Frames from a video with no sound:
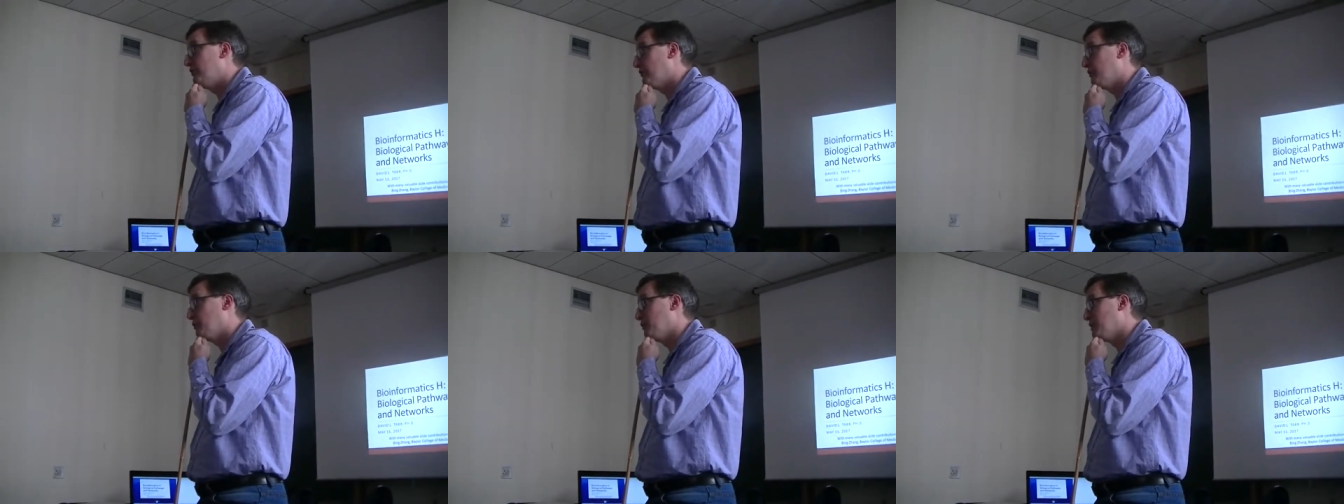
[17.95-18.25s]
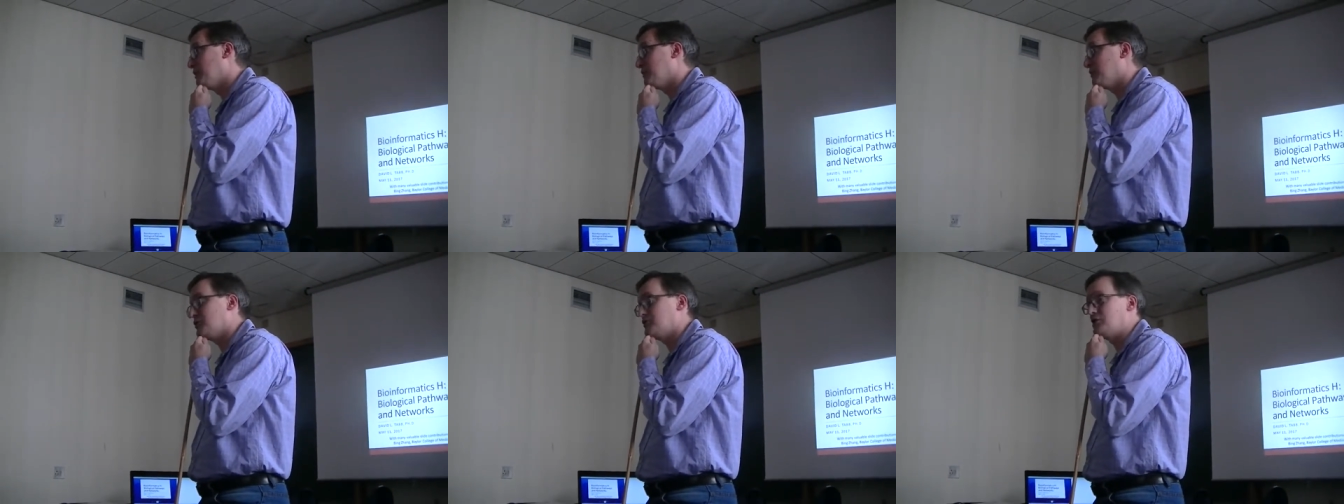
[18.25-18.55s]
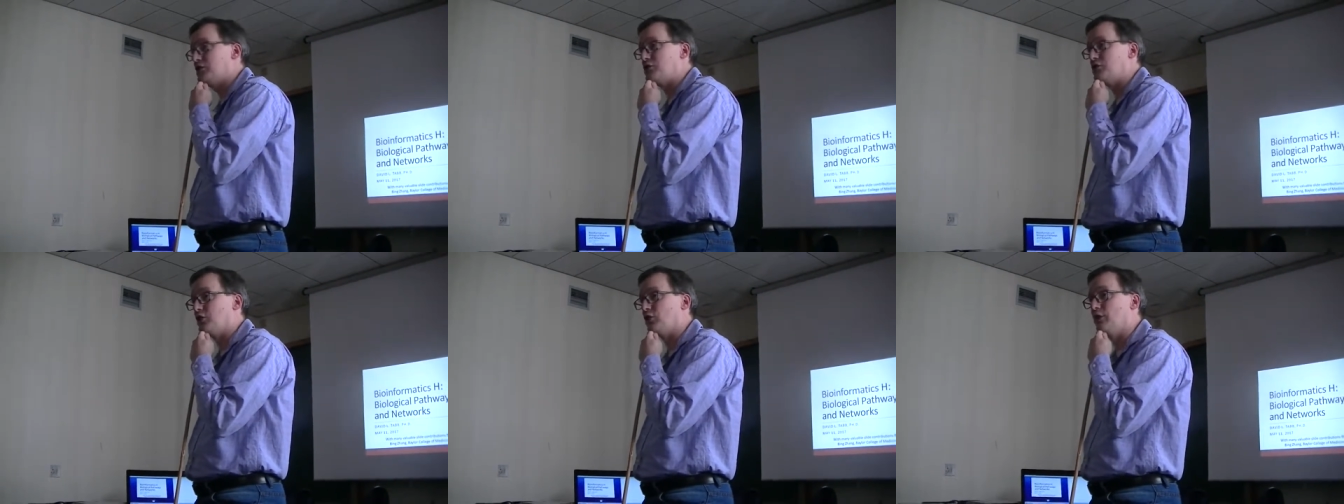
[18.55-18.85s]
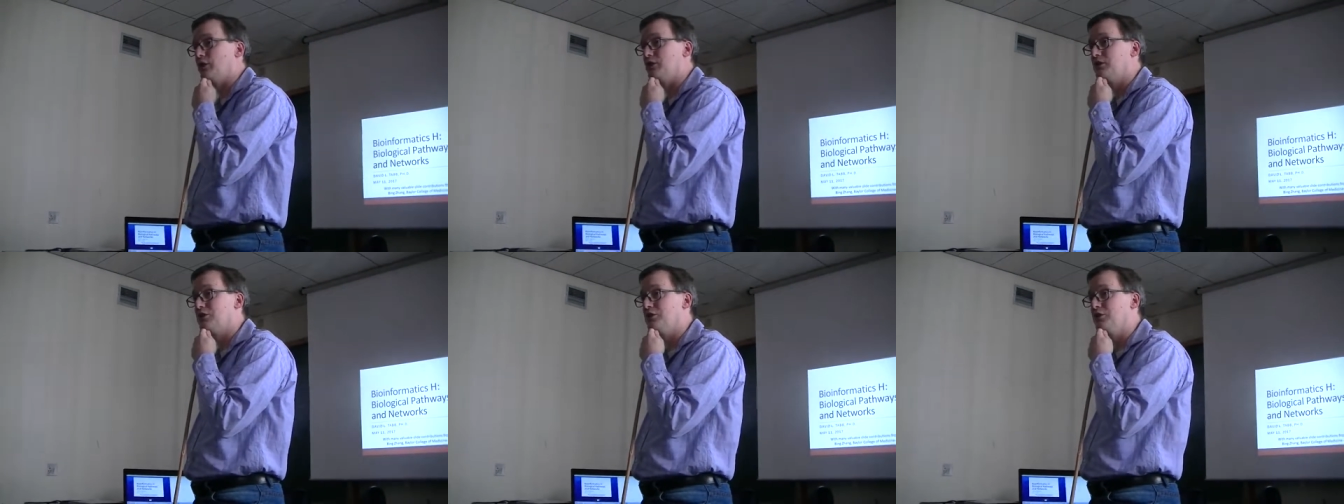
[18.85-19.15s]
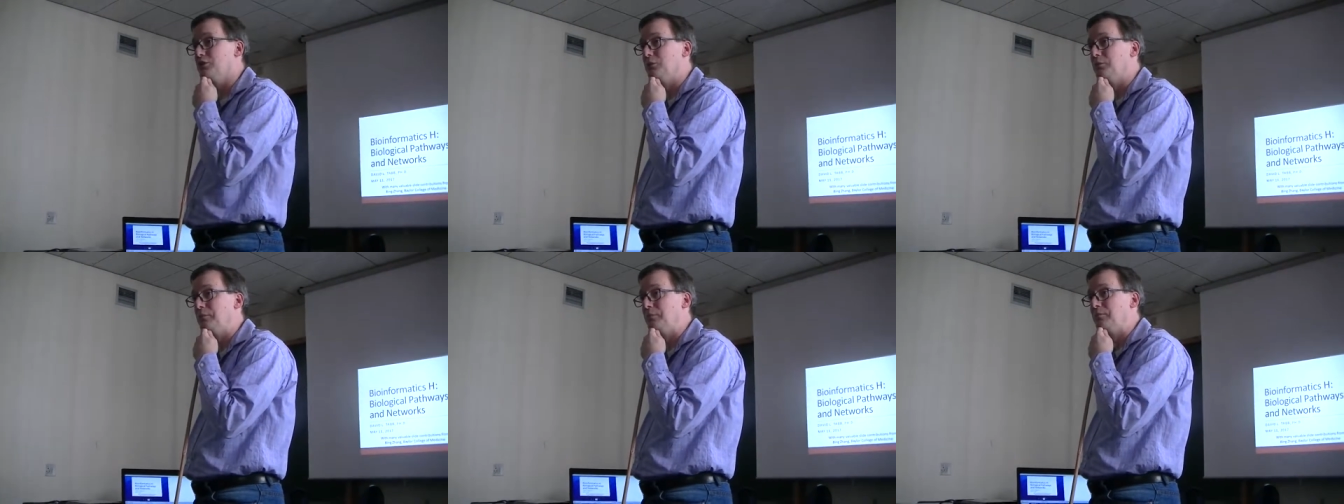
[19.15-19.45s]
of the research that you're going to
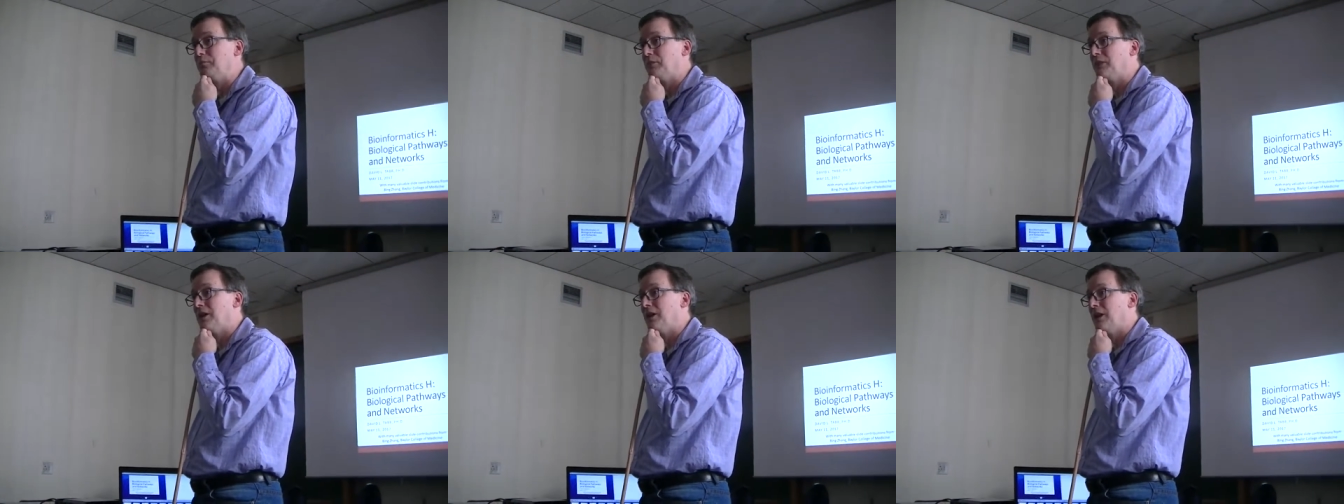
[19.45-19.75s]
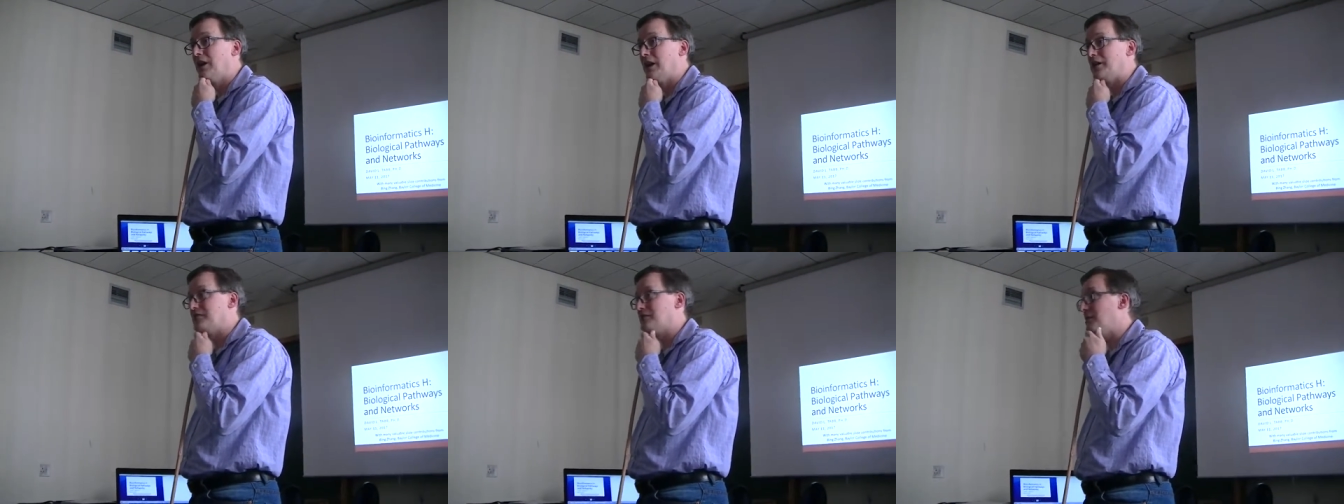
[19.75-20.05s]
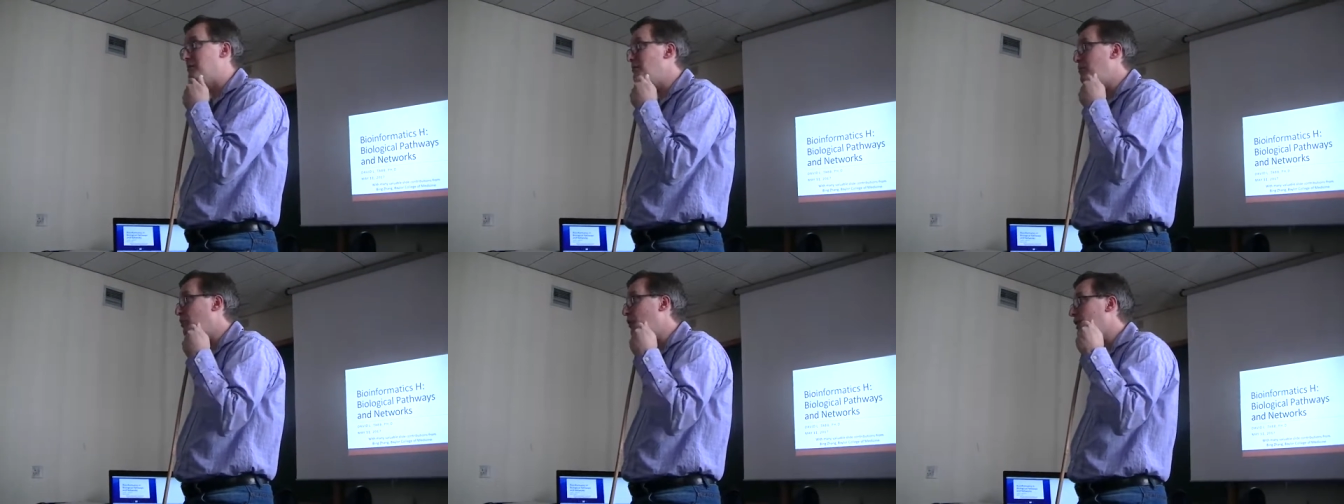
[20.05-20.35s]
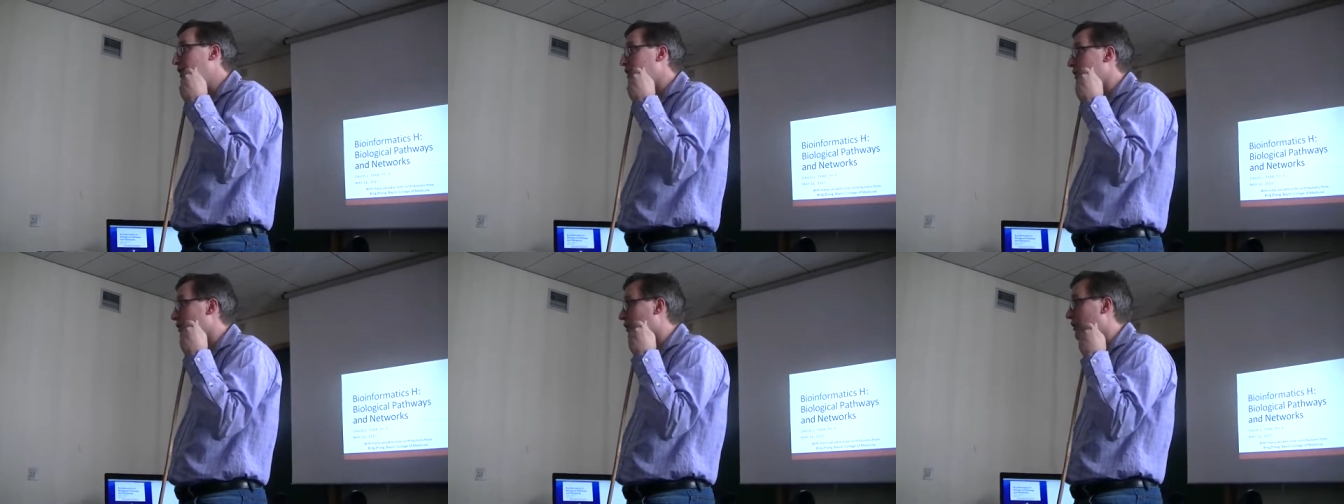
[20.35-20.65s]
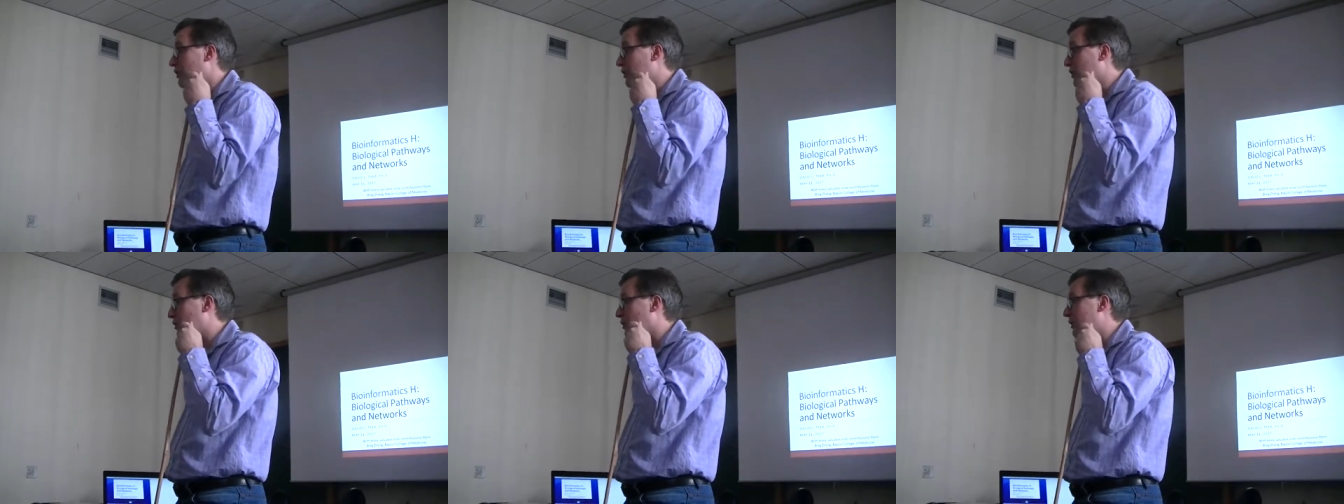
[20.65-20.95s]
do. At some point,
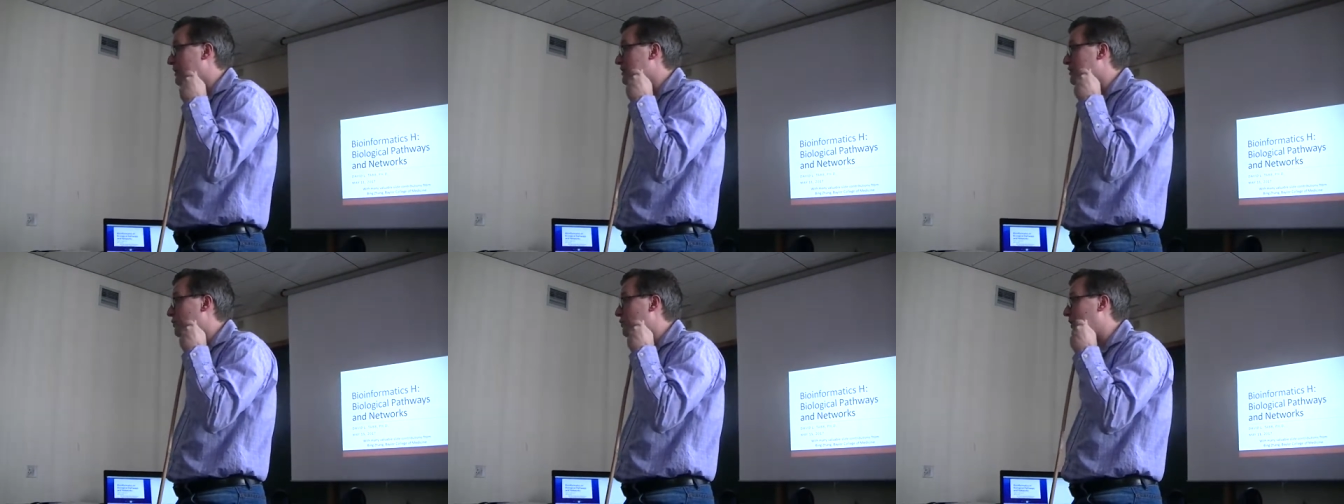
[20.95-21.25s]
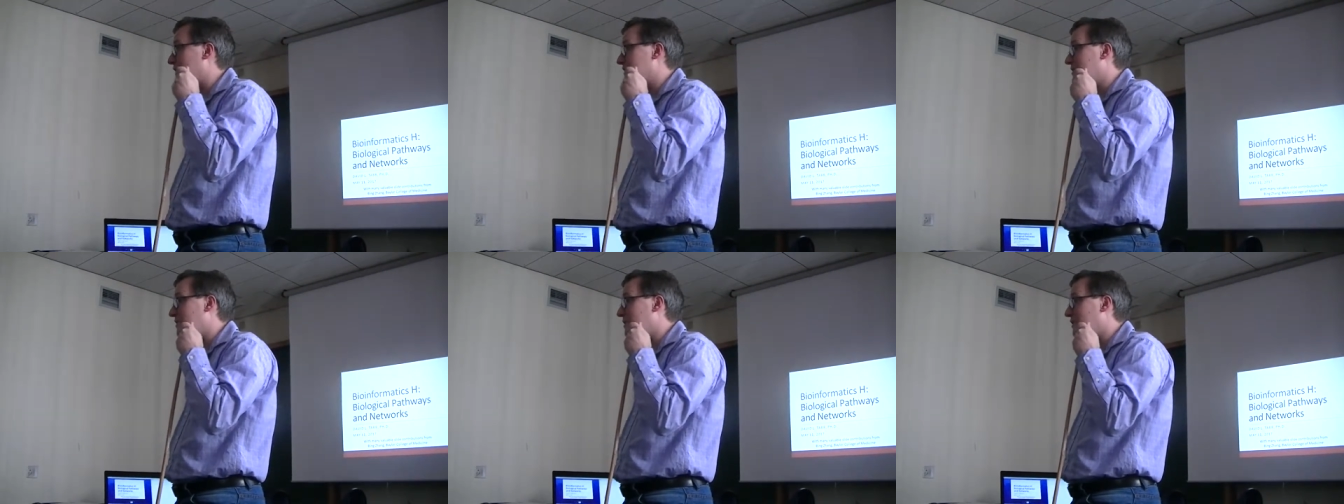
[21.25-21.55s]
you're going to want to